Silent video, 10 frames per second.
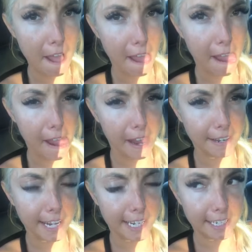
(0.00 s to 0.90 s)
And
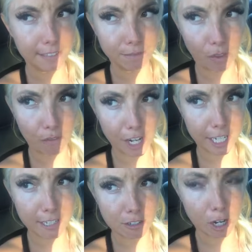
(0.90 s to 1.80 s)
then the
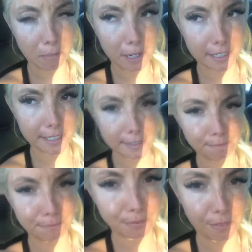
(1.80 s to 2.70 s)
freaking Starbucks
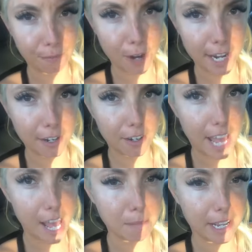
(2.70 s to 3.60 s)
ran out of
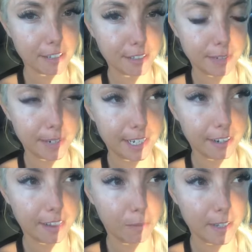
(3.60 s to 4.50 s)
egg bites, or they ran out
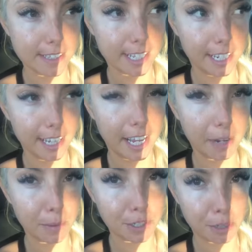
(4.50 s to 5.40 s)
of the ones that I like,
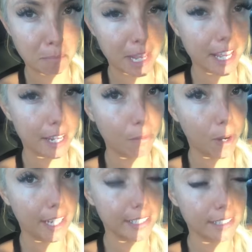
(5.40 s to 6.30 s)
which are the bacon
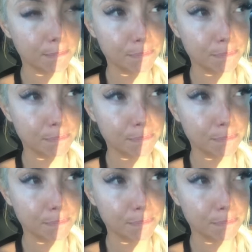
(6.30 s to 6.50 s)
ones.